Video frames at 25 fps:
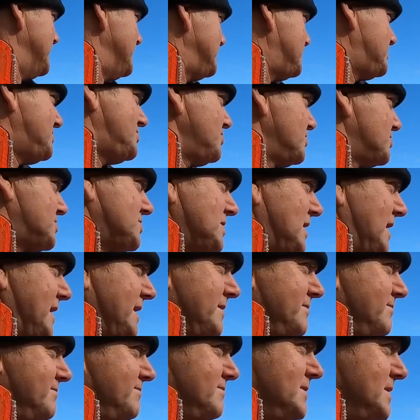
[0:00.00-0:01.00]
It's just
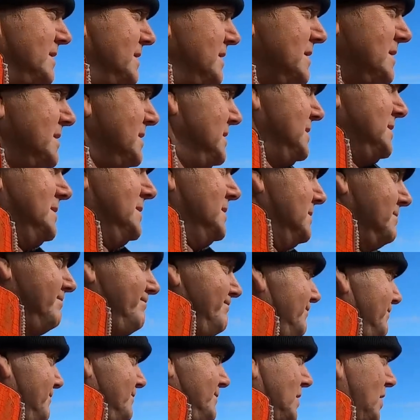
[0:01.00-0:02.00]
like
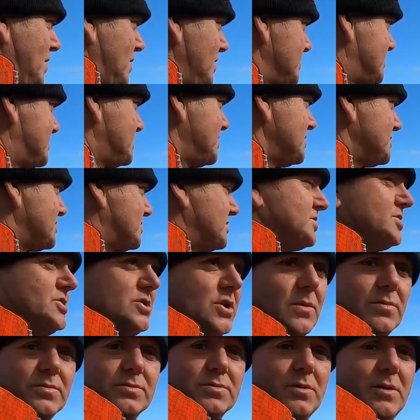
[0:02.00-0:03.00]
all sorts of
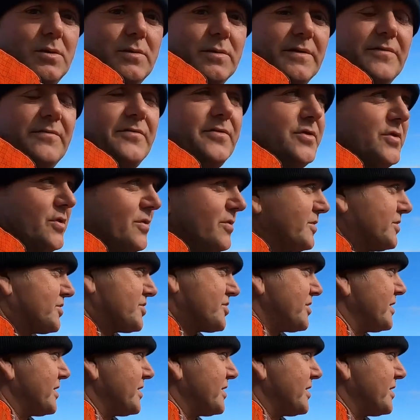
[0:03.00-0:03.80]
jobs what we've done,